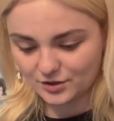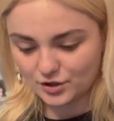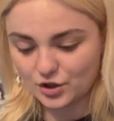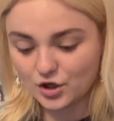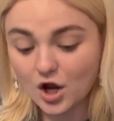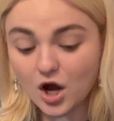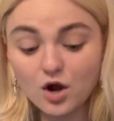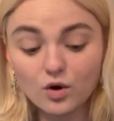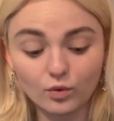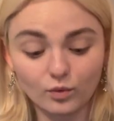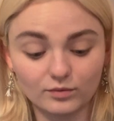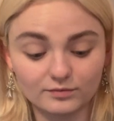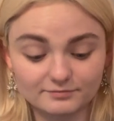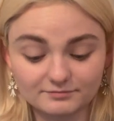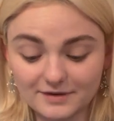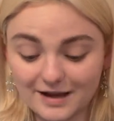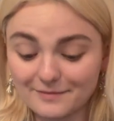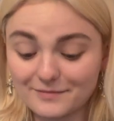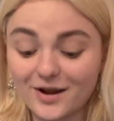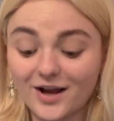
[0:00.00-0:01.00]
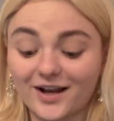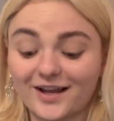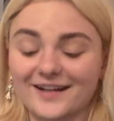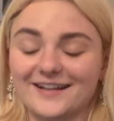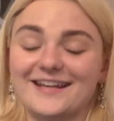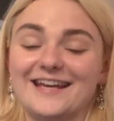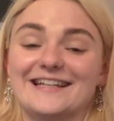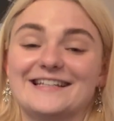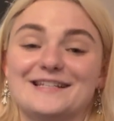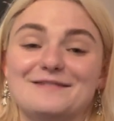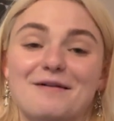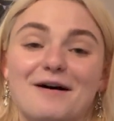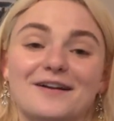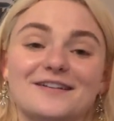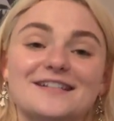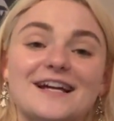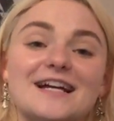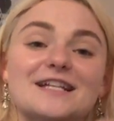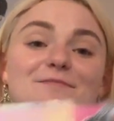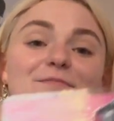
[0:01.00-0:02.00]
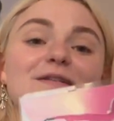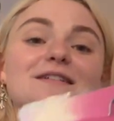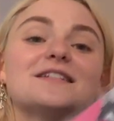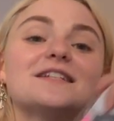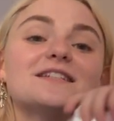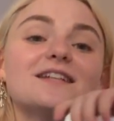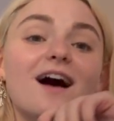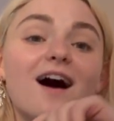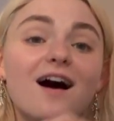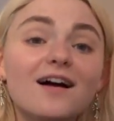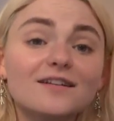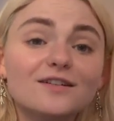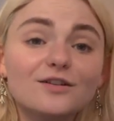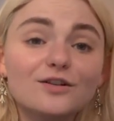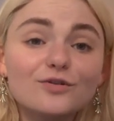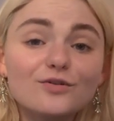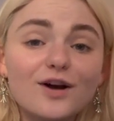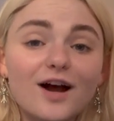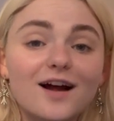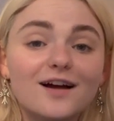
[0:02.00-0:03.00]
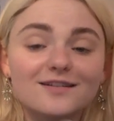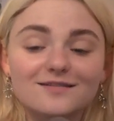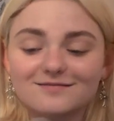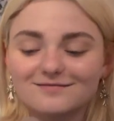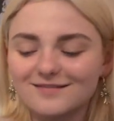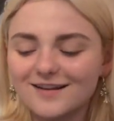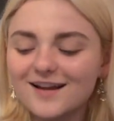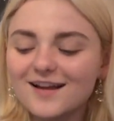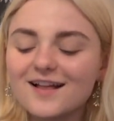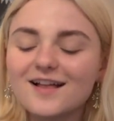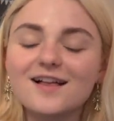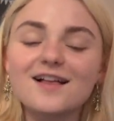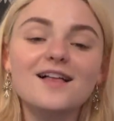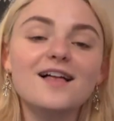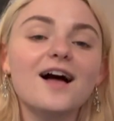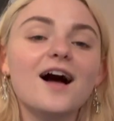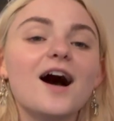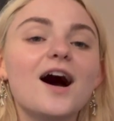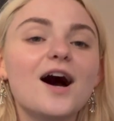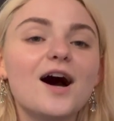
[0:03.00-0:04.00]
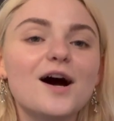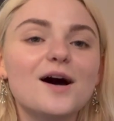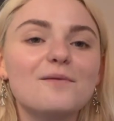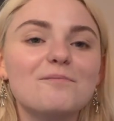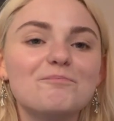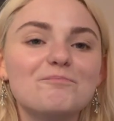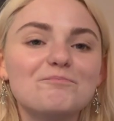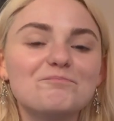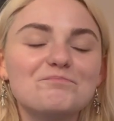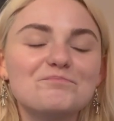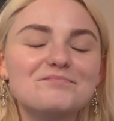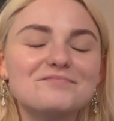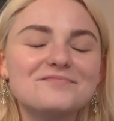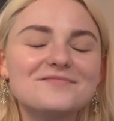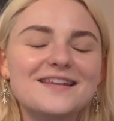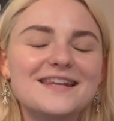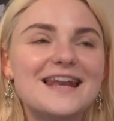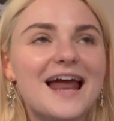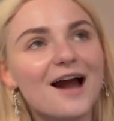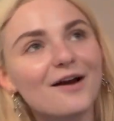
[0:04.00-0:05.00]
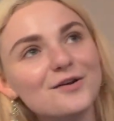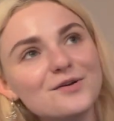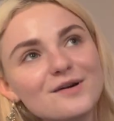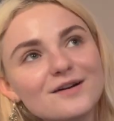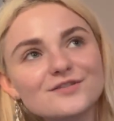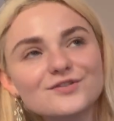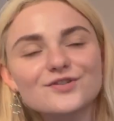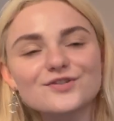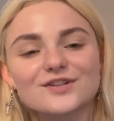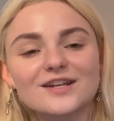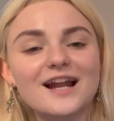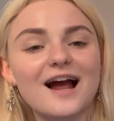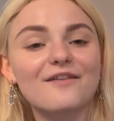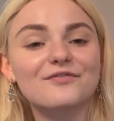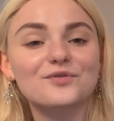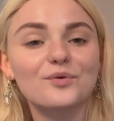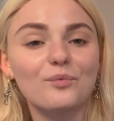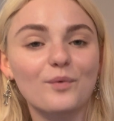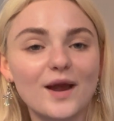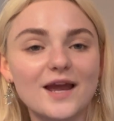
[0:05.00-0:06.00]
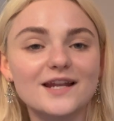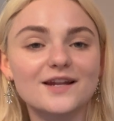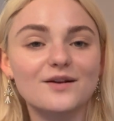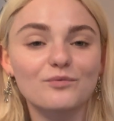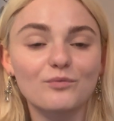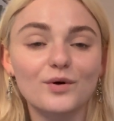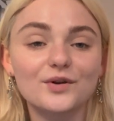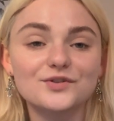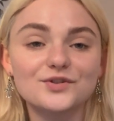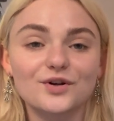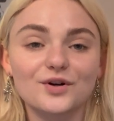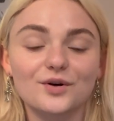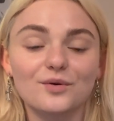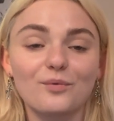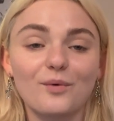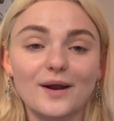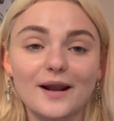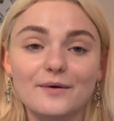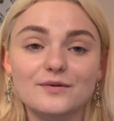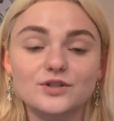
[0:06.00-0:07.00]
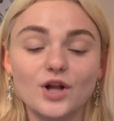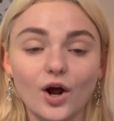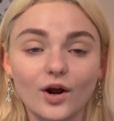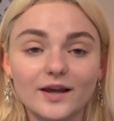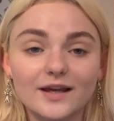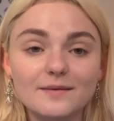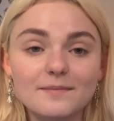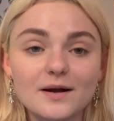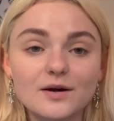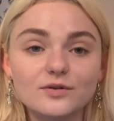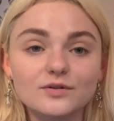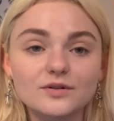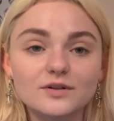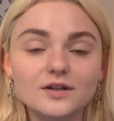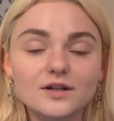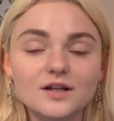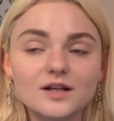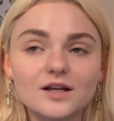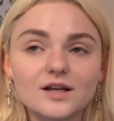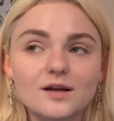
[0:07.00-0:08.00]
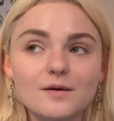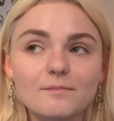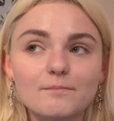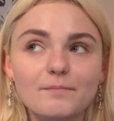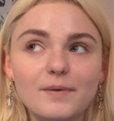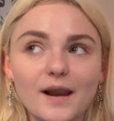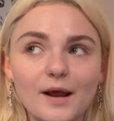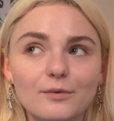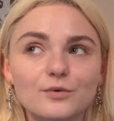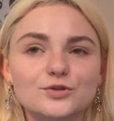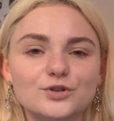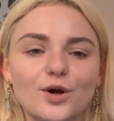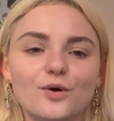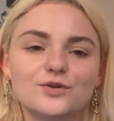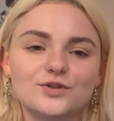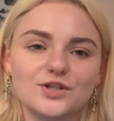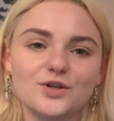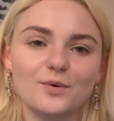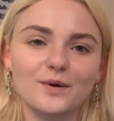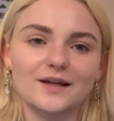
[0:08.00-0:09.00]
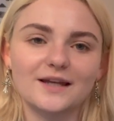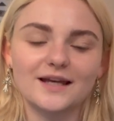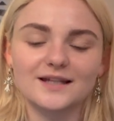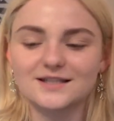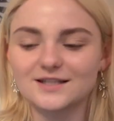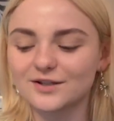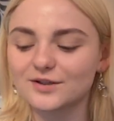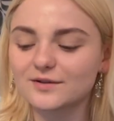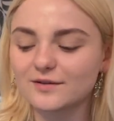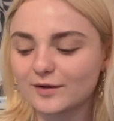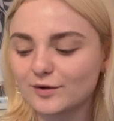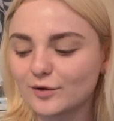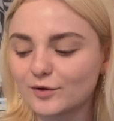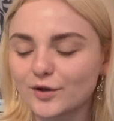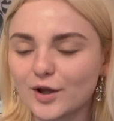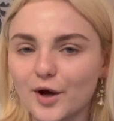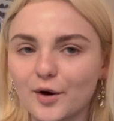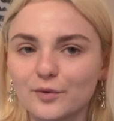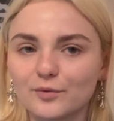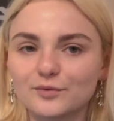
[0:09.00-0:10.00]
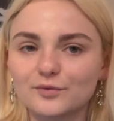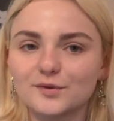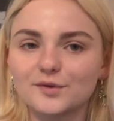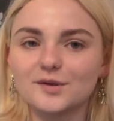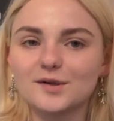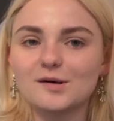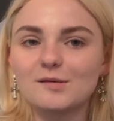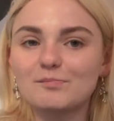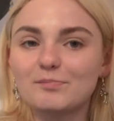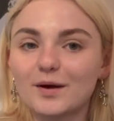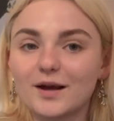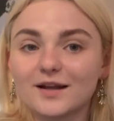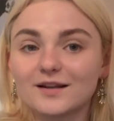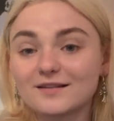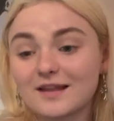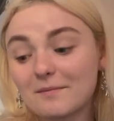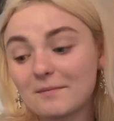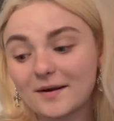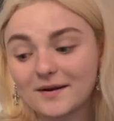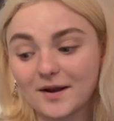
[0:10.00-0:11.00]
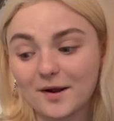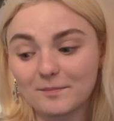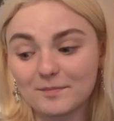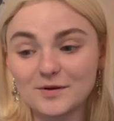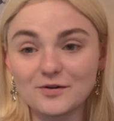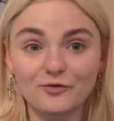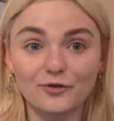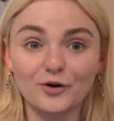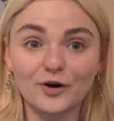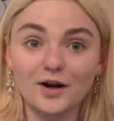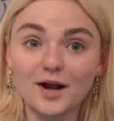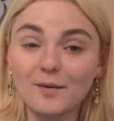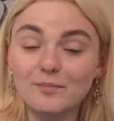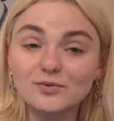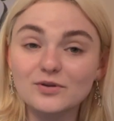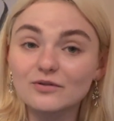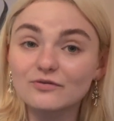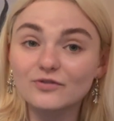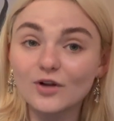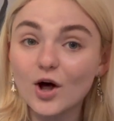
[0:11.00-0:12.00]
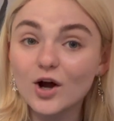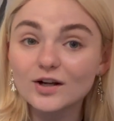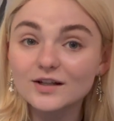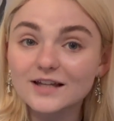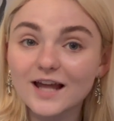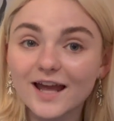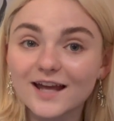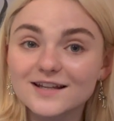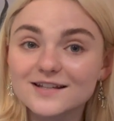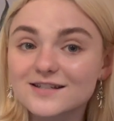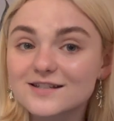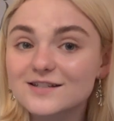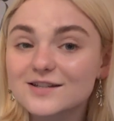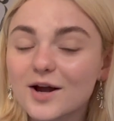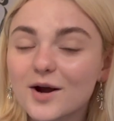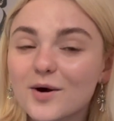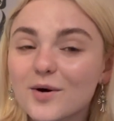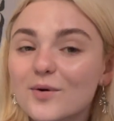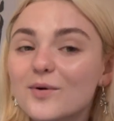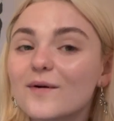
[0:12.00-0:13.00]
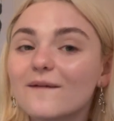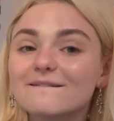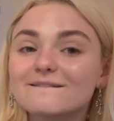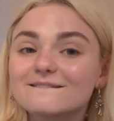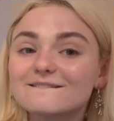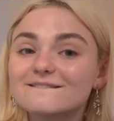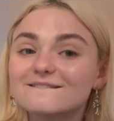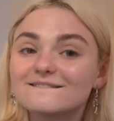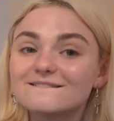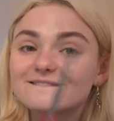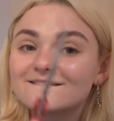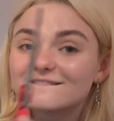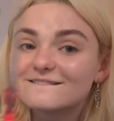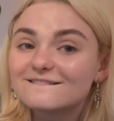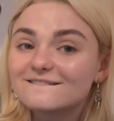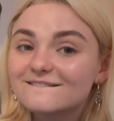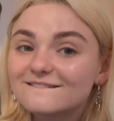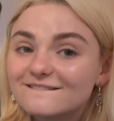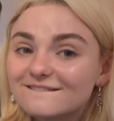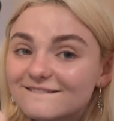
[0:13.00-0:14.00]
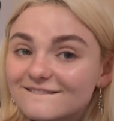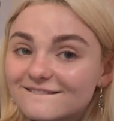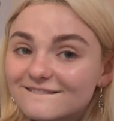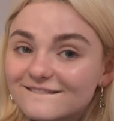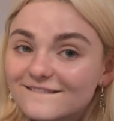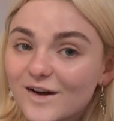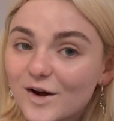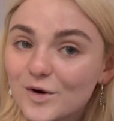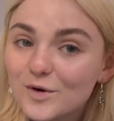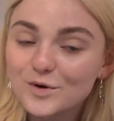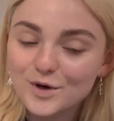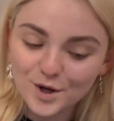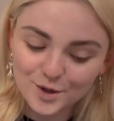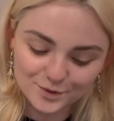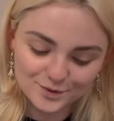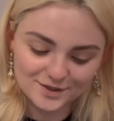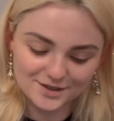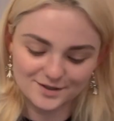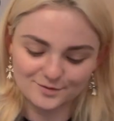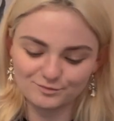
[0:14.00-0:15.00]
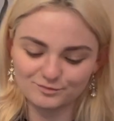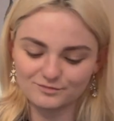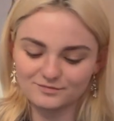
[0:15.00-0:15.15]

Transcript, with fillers: No, I'm not gonna get demonetized because it's a hot glue gun. Um, now you guys are just gonna have to wait and wonder what I was talking about. But I will show it to you when it gets here and then you'll know. But that might not be for a couple of vlog days, so who knows?